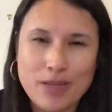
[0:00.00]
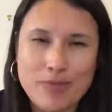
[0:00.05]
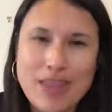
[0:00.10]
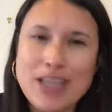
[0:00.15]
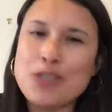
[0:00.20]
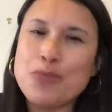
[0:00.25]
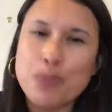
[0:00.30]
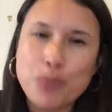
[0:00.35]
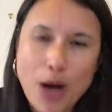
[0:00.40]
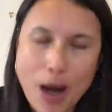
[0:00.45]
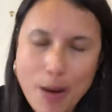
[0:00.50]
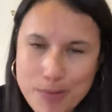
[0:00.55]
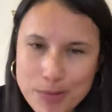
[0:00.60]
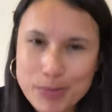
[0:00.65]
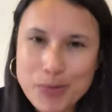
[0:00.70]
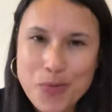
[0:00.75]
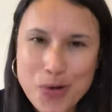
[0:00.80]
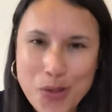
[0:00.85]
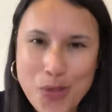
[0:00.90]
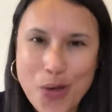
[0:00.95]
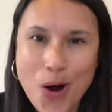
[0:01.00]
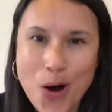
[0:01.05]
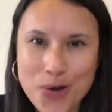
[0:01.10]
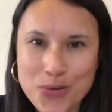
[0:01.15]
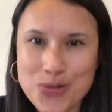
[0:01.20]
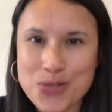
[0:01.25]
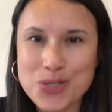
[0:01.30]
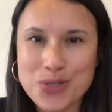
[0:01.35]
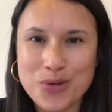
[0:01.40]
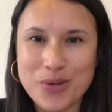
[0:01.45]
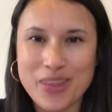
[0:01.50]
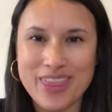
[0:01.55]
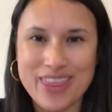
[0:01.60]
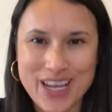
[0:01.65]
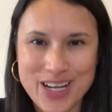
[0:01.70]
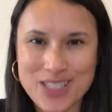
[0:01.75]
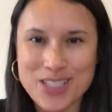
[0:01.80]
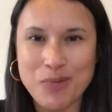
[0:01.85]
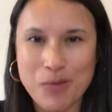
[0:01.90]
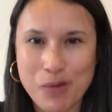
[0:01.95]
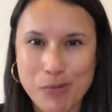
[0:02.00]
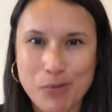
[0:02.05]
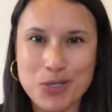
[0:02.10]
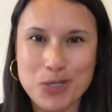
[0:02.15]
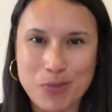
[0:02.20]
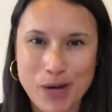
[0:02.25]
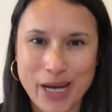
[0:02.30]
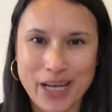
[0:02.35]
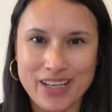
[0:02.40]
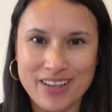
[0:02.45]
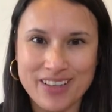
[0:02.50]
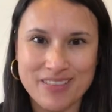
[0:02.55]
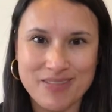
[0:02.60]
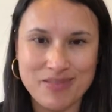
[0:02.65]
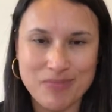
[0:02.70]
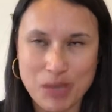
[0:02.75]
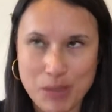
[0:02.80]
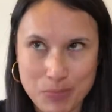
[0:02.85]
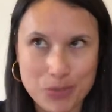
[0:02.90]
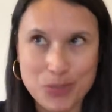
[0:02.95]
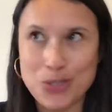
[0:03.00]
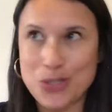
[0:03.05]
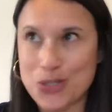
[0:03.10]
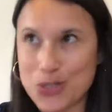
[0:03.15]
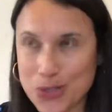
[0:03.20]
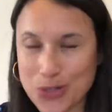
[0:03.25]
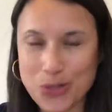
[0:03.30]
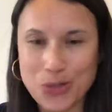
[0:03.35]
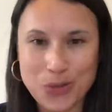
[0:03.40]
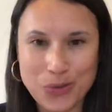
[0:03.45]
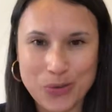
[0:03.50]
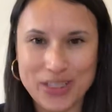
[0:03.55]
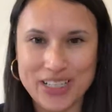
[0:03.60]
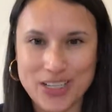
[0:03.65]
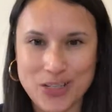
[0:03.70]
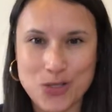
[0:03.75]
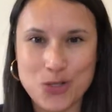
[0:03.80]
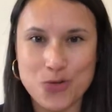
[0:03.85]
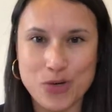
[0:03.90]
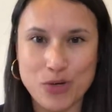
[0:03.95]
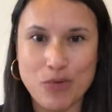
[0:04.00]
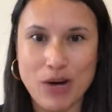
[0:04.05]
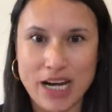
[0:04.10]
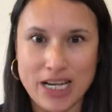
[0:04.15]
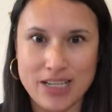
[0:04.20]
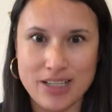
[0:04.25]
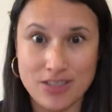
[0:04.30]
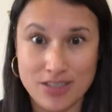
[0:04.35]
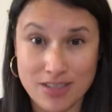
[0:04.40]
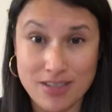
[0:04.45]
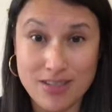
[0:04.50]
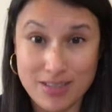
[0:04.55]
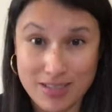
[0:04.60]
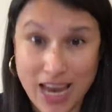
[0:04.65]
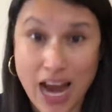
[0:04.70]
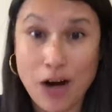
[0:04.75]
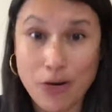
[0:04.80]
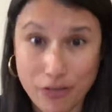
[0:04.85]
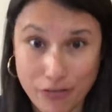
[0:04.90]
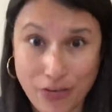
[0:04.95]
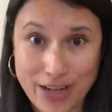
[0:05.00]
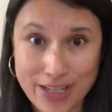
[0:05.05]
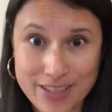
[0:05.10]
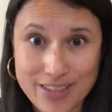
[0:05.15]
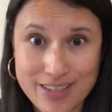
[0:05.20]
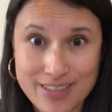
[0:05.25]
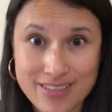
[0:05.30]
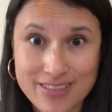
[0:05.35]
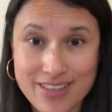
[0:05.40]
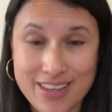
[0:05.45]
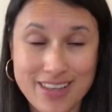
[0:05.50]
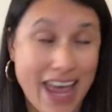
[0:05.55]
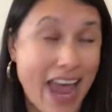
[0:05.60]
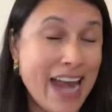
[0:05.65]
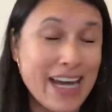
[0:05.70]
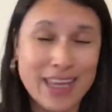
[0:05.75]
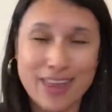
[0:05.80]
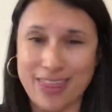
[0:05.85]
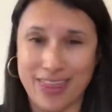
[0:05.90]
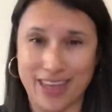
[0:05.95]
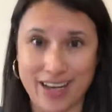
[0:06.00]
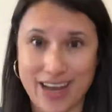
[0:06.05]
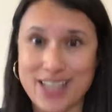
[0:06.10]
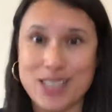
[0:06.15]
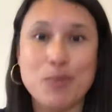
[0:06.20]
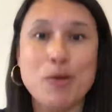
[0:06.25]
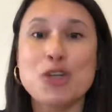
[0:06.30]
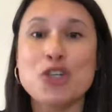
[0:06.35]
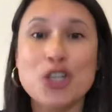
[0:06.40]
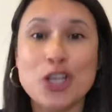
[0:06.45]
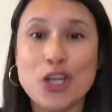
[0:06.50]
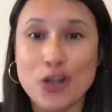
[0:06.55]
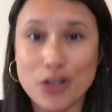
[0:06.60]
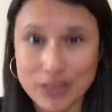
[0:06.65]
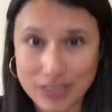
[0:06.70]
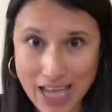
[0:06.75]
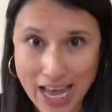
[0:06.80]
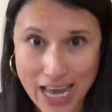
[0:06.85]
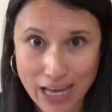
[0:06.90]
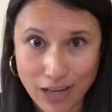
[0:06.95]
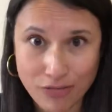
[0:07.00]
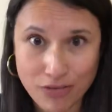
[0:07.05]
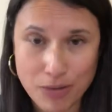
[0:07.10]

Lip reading: that's probably one of the hardest things that we persuade people to do in history, right? Is sacrifice anything, especially your life.